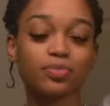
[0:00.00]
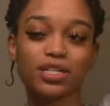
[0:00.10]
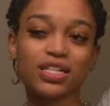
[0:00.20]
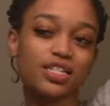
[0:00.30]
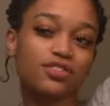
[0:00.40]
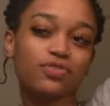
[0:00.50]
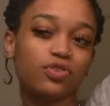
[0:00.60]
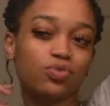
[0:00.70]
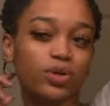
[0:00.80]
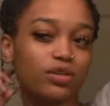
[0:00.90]
because I just
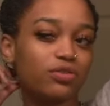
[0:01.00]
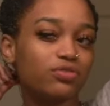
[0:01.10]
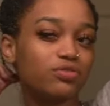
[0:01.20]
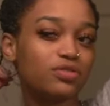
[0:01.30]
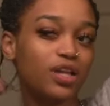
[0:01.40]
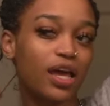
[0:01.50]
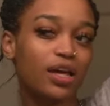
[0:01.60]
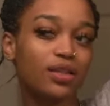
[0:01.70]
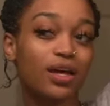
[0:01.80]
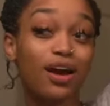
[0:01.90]
feel weird saying like,